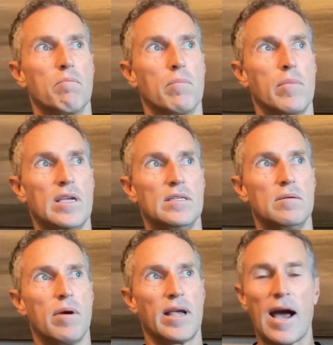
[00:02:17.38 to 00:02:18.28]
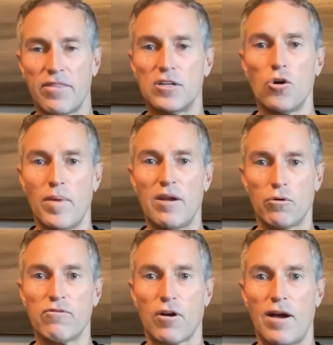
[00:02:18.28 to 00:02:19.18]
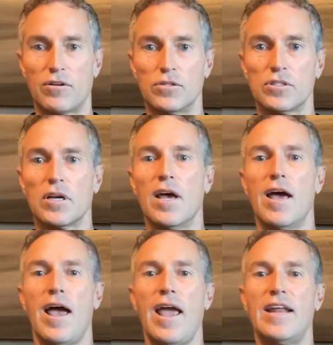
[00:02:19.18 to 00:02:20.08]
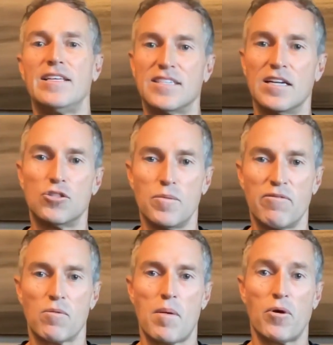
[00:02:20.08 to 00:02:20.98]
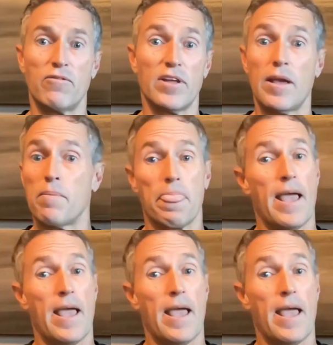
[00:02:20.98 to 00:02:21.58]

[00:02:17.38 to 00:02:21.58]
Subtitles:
he got the domain RoofCrafters, and he sent it to me for my birthday.